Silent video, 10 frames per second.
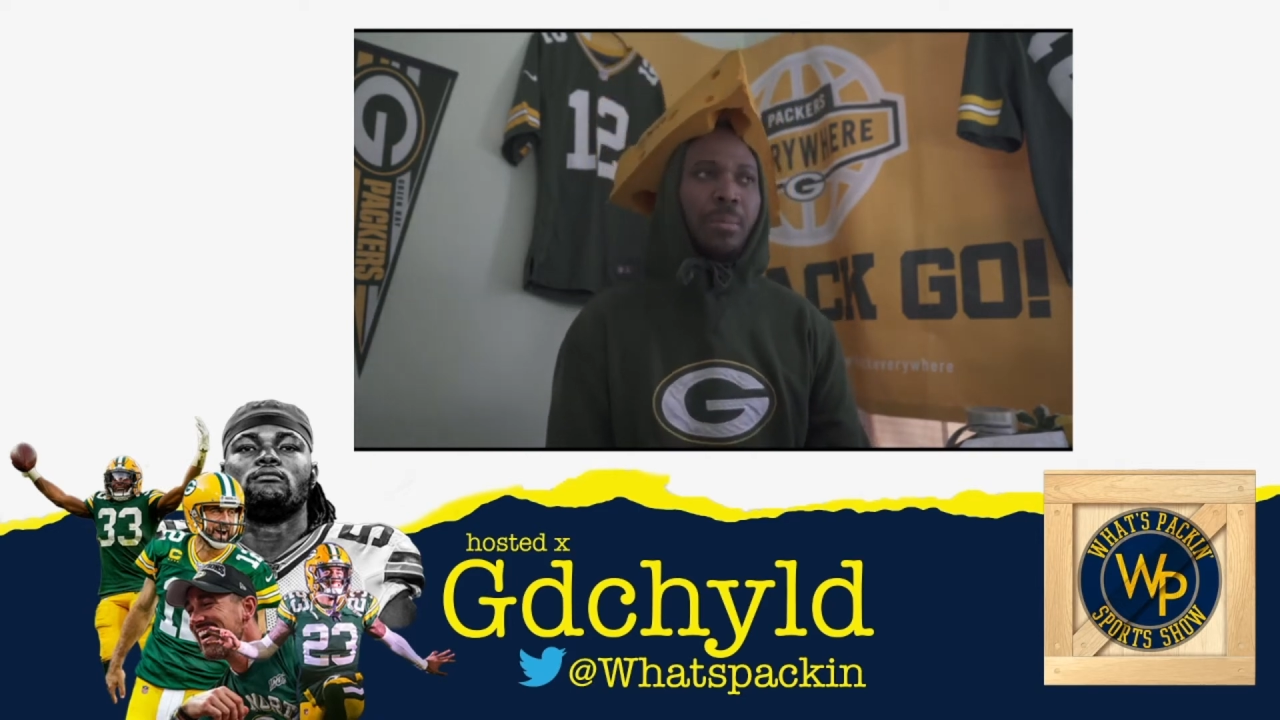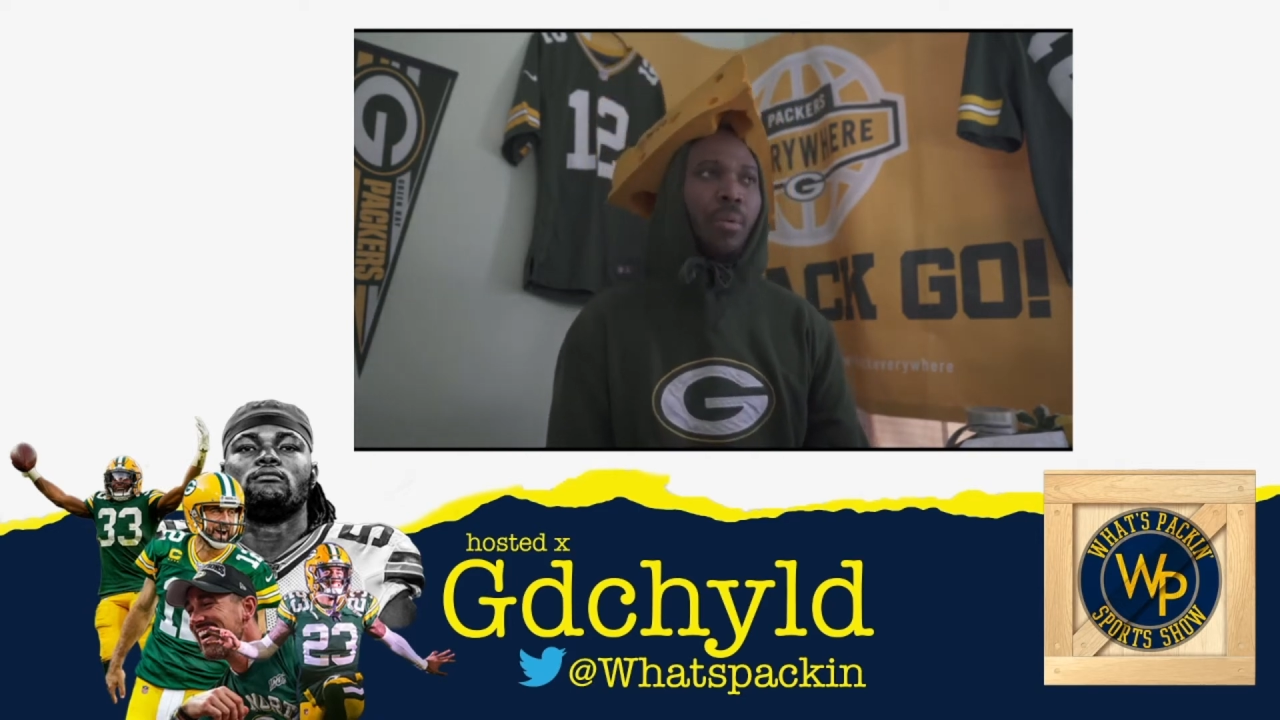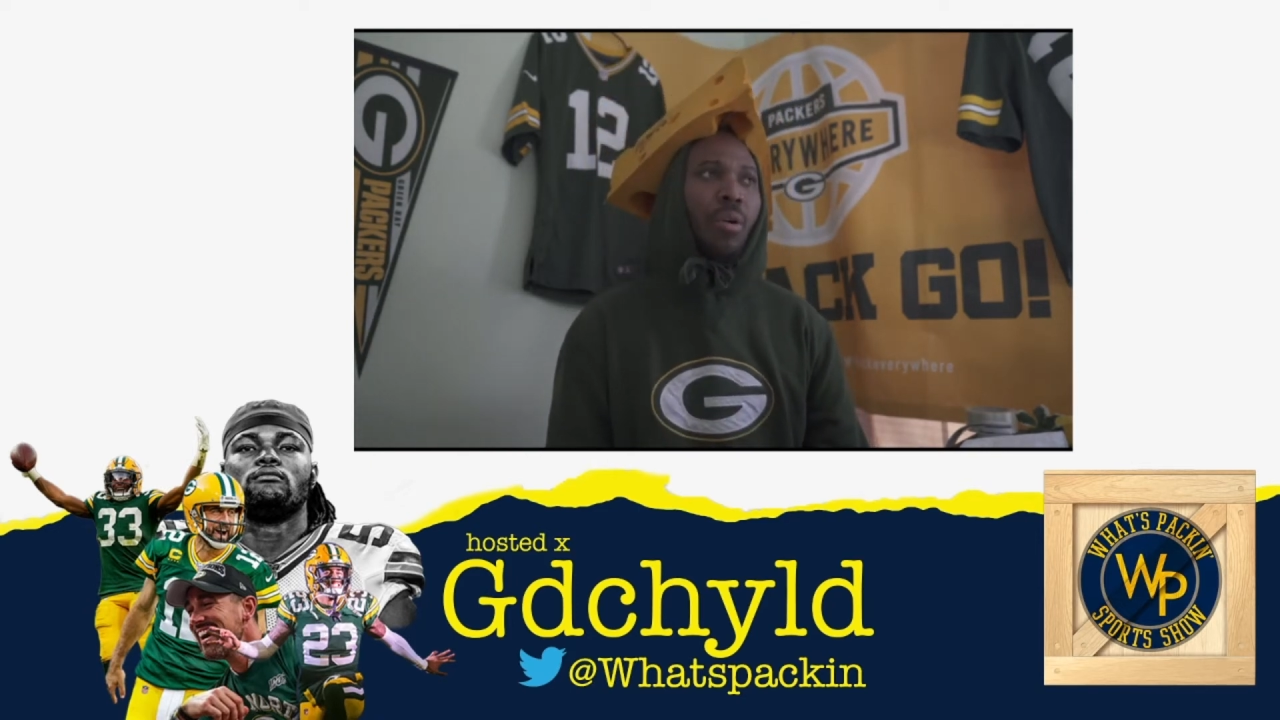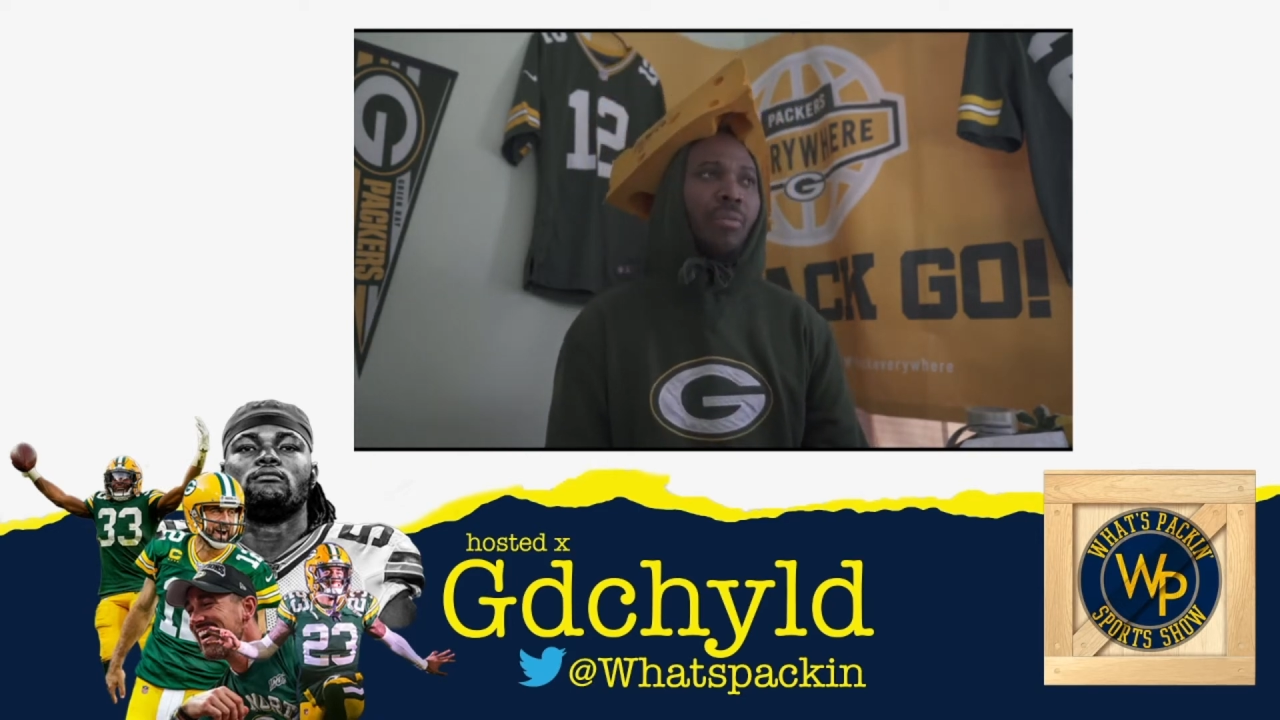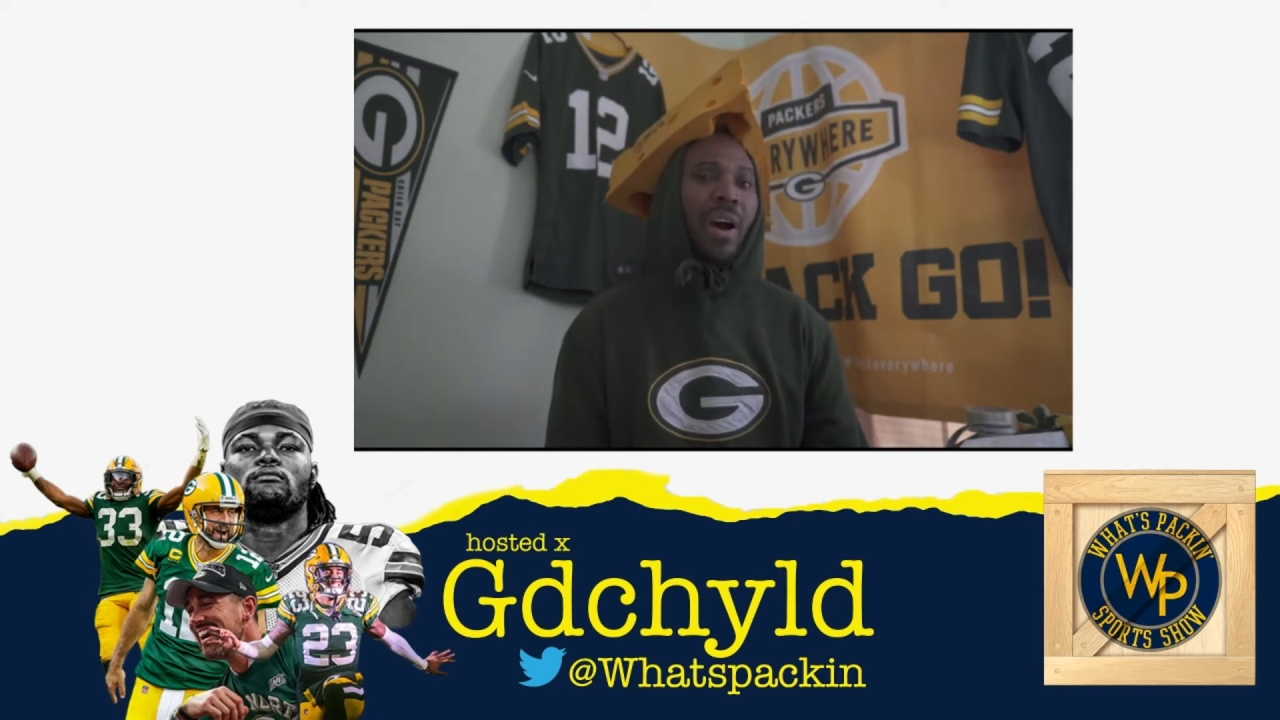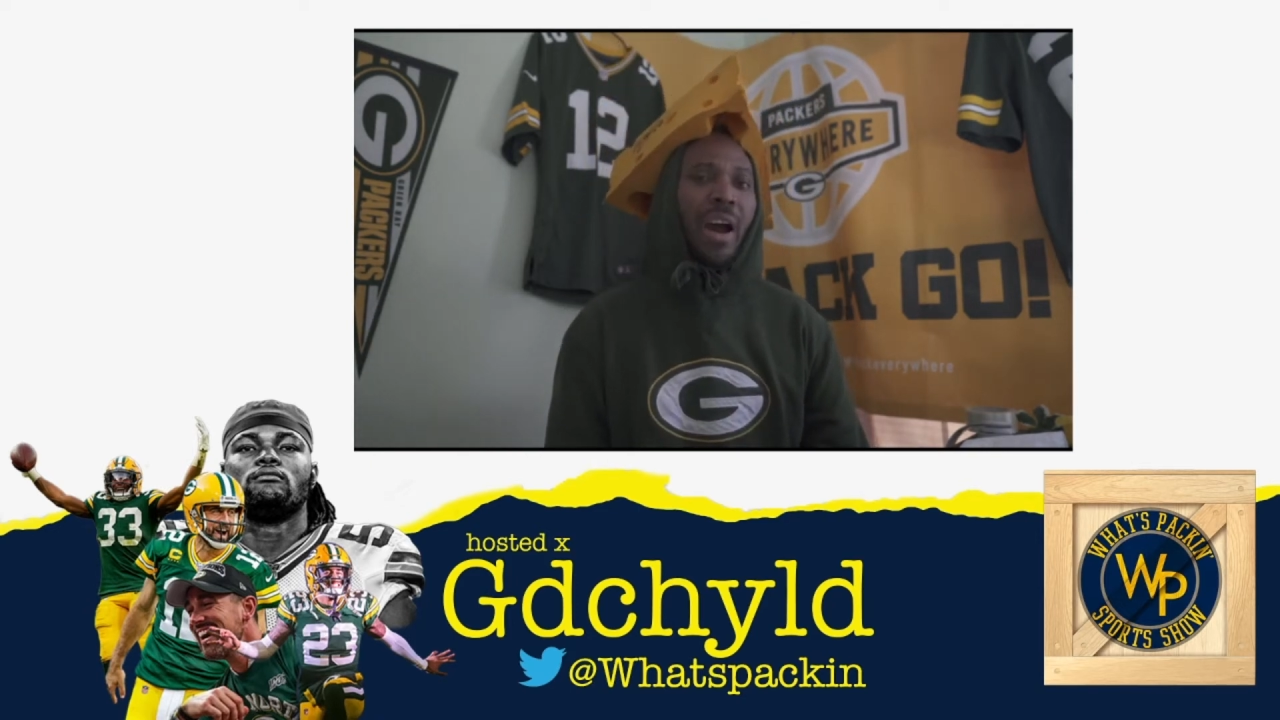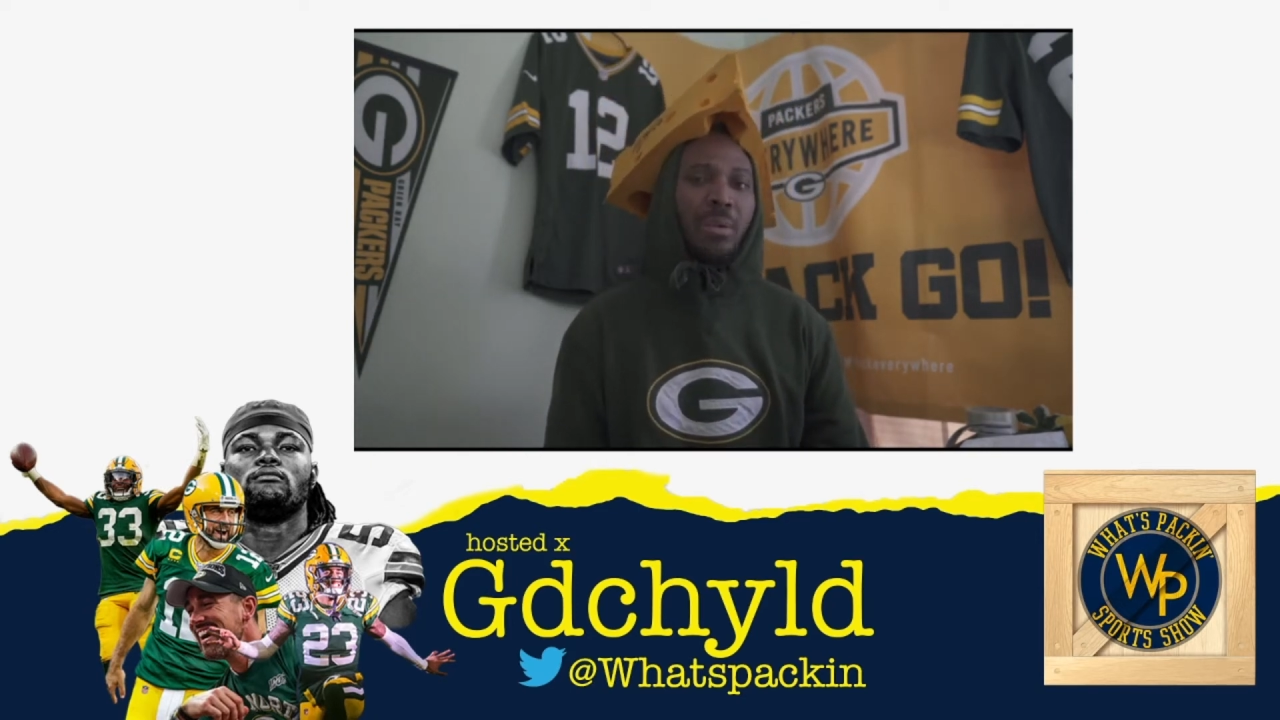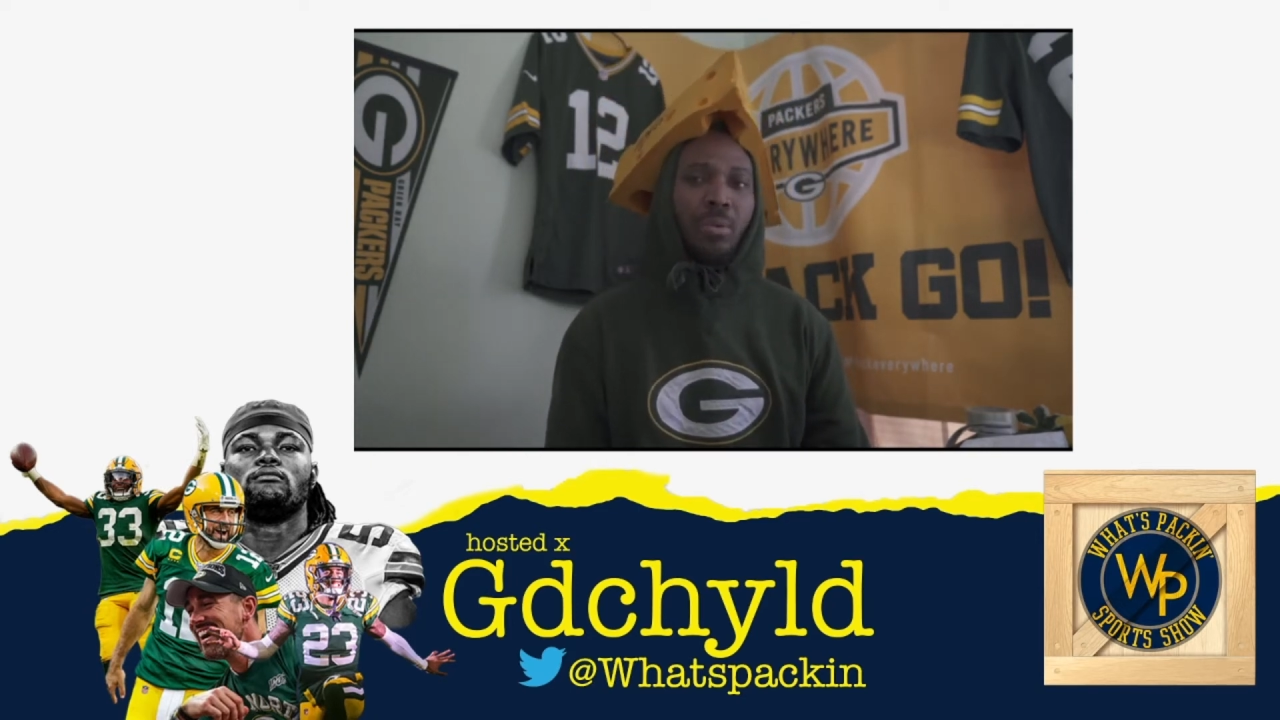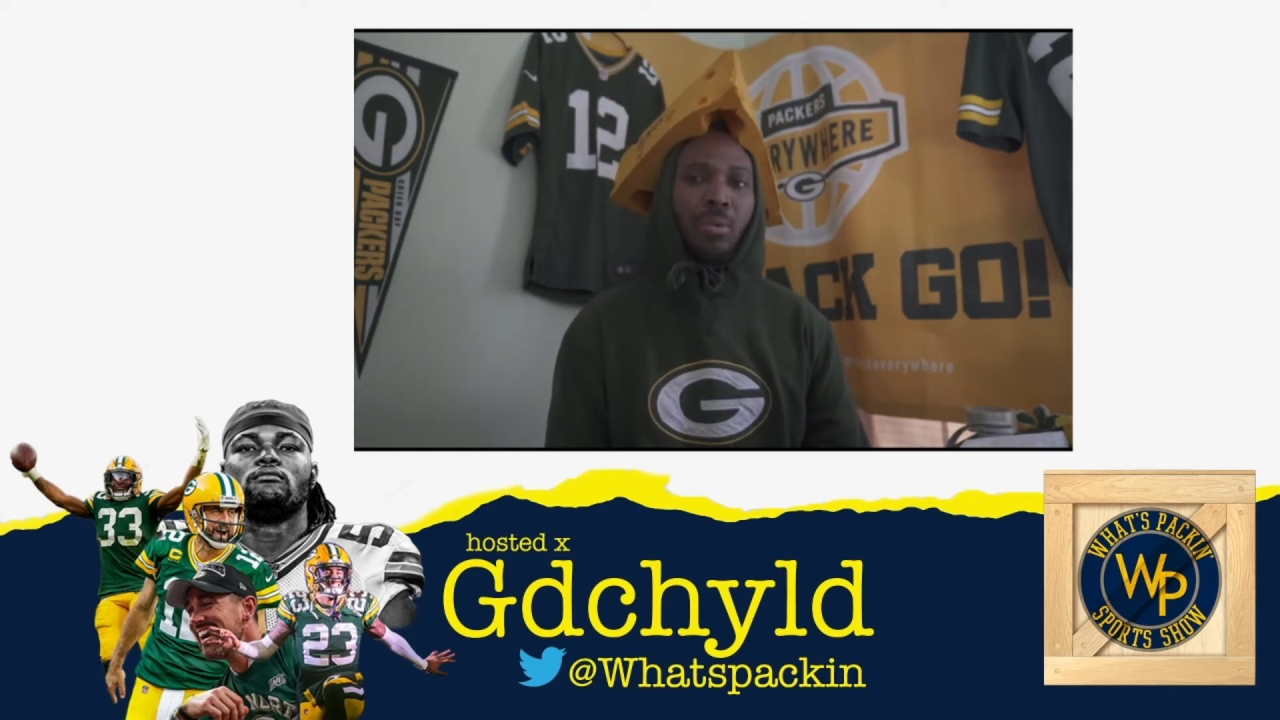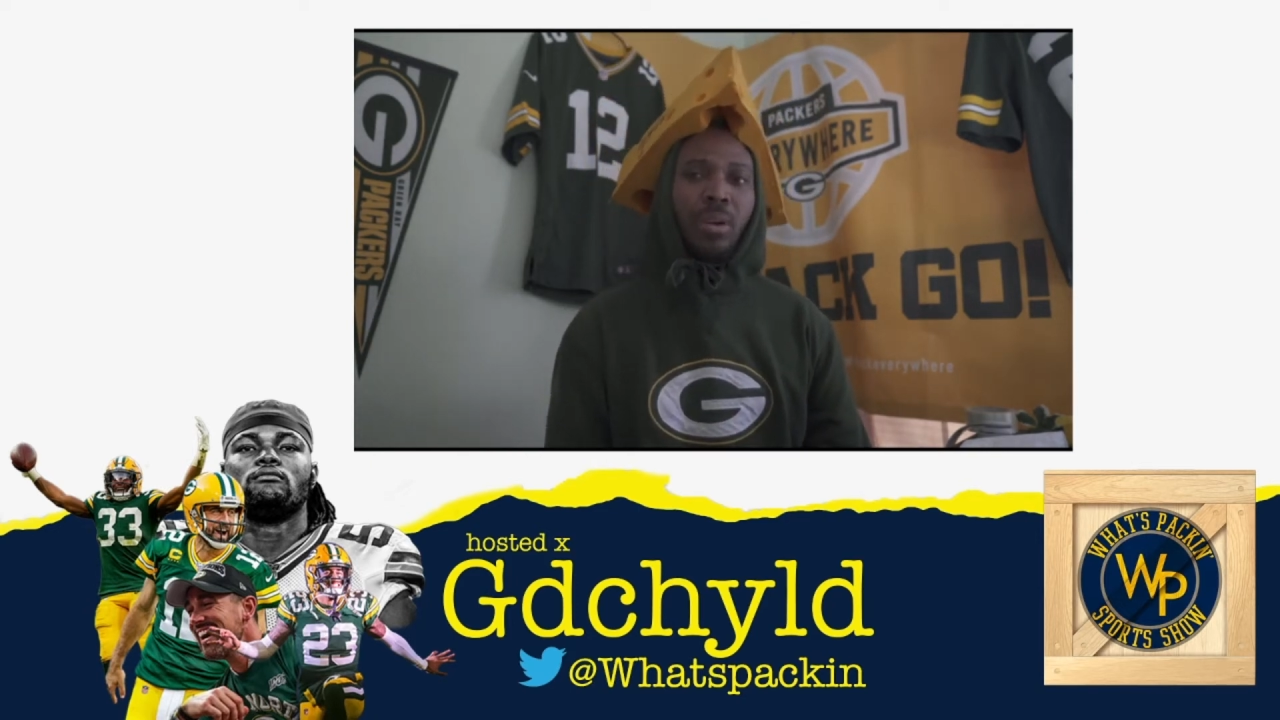more valuable